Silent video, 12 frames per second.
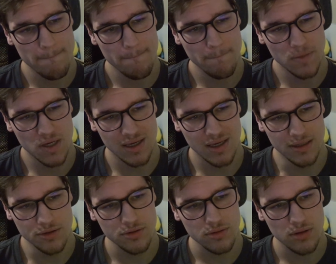
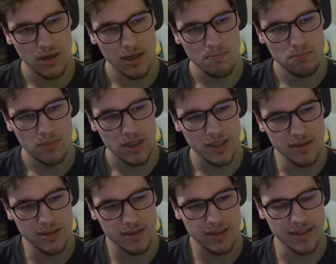here, I might
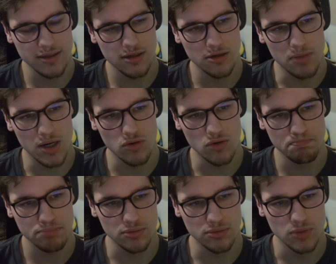think about
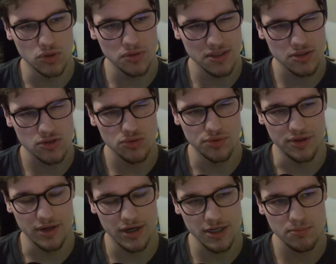promoting to a
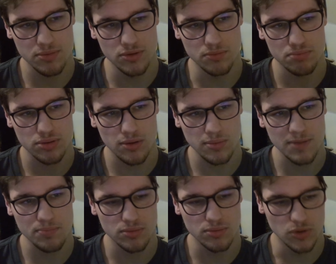knight, but probably
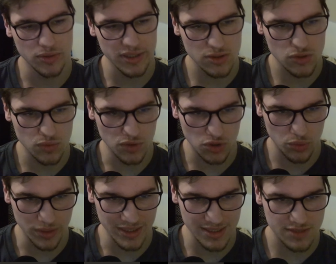promoting to a
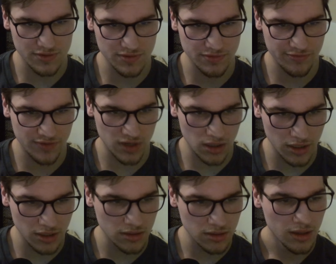queen is
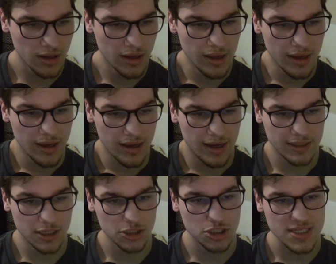fine. And
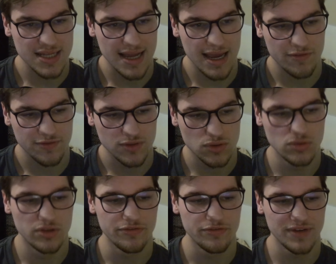I just have to
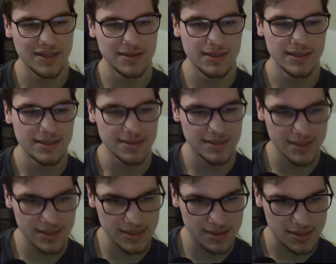defend against
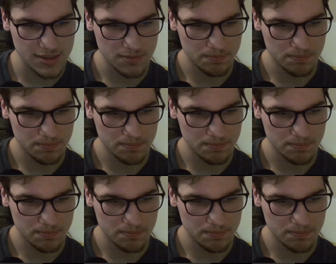this,